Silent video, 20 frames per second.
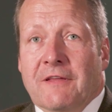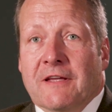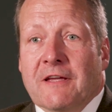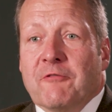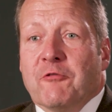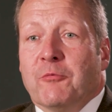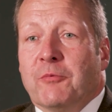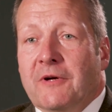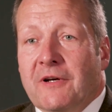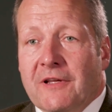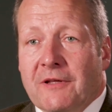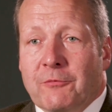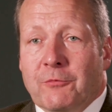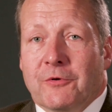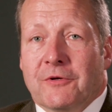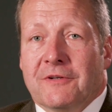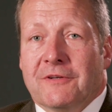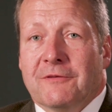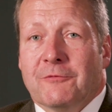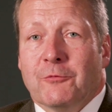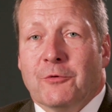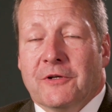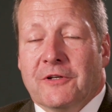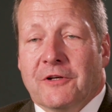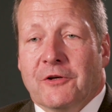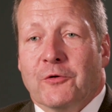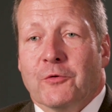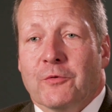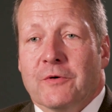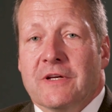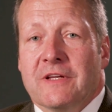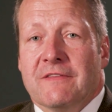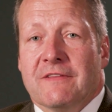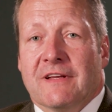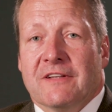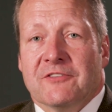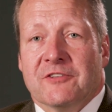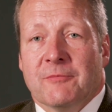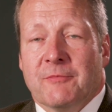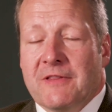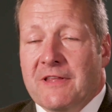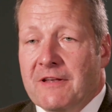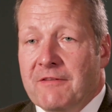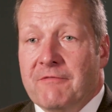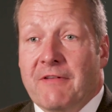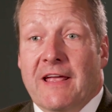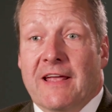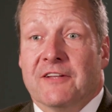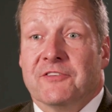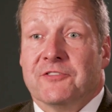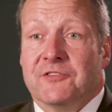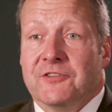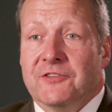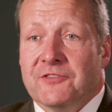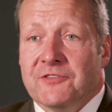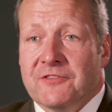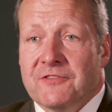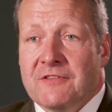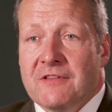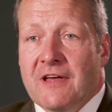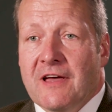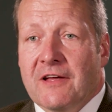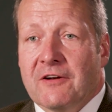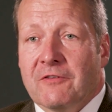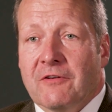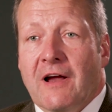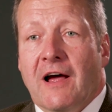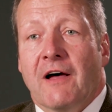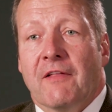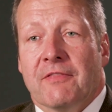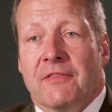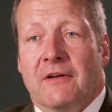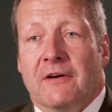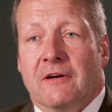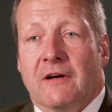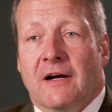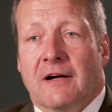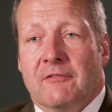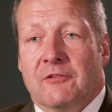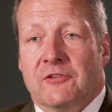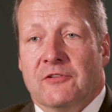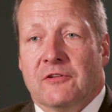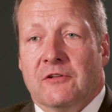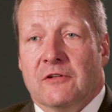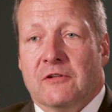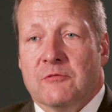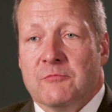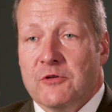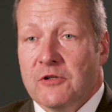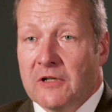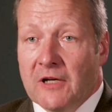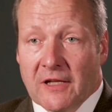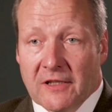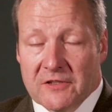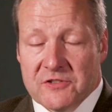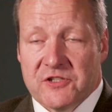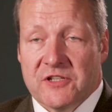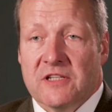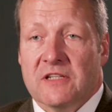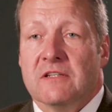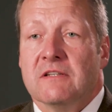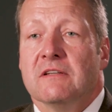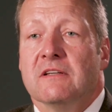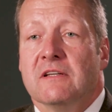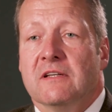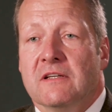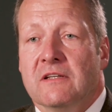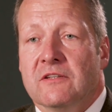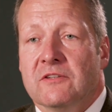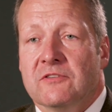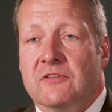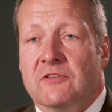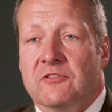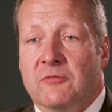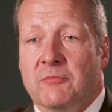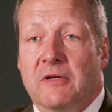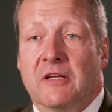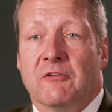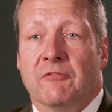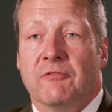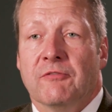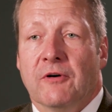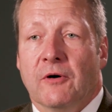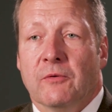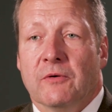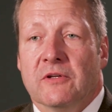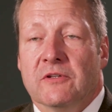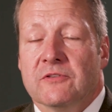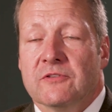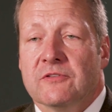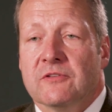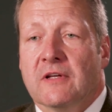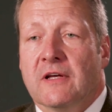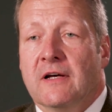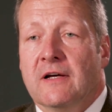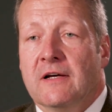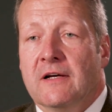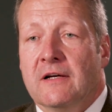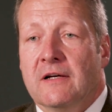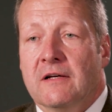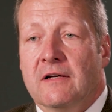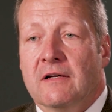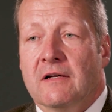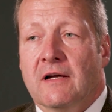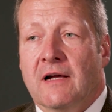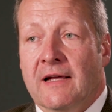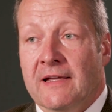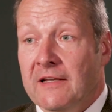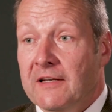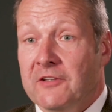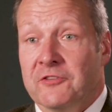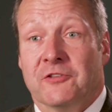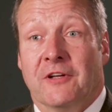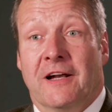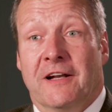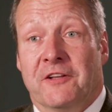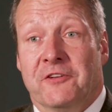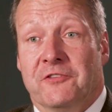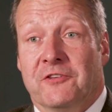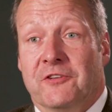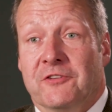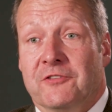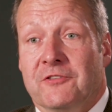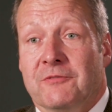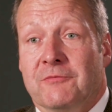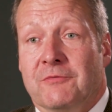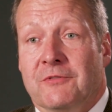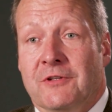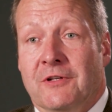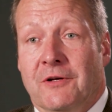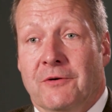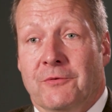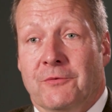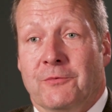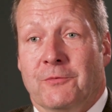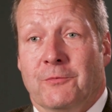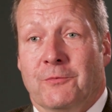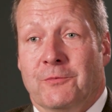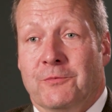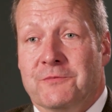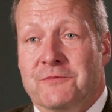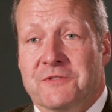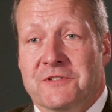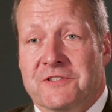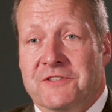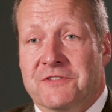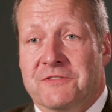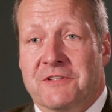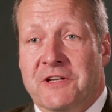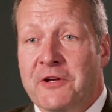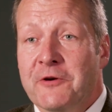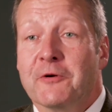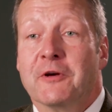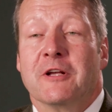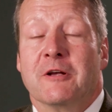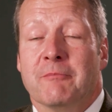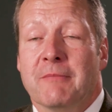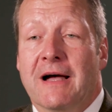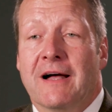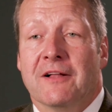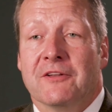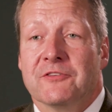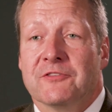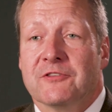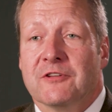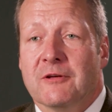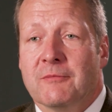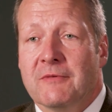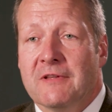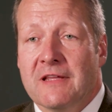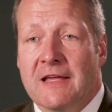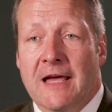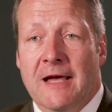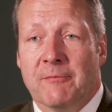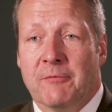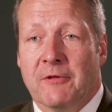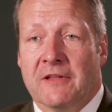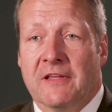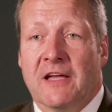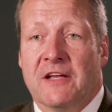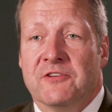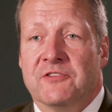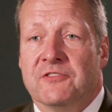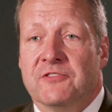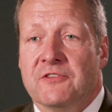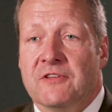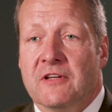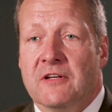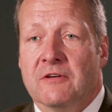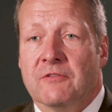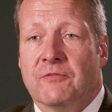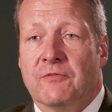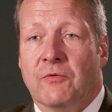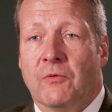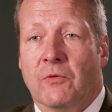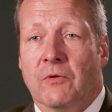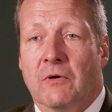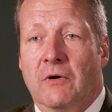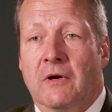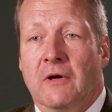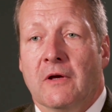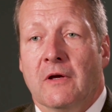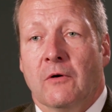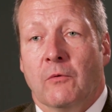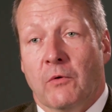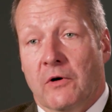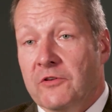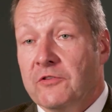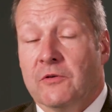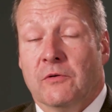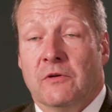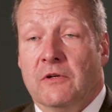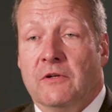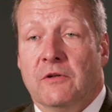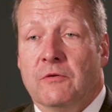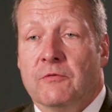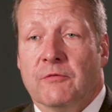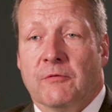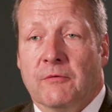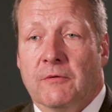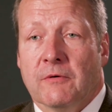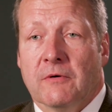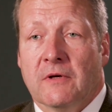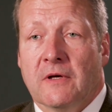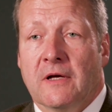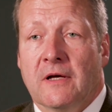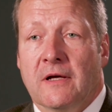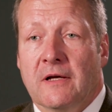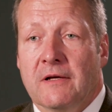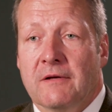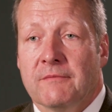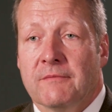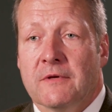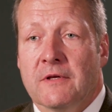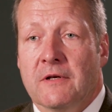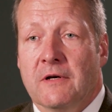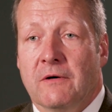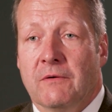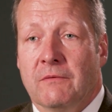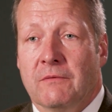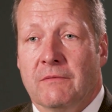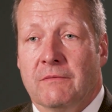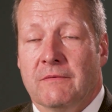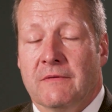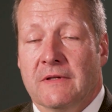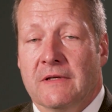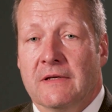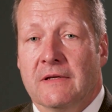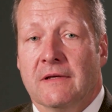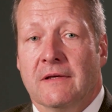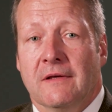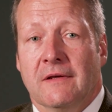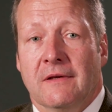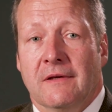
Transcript: think everybody would, would agree that some of the advances that are out there, obviously, immunology is, is a big focus. Uh, I get excited just, you know, just hearing about some of the applications there for what it's going to do for, uh, you know, the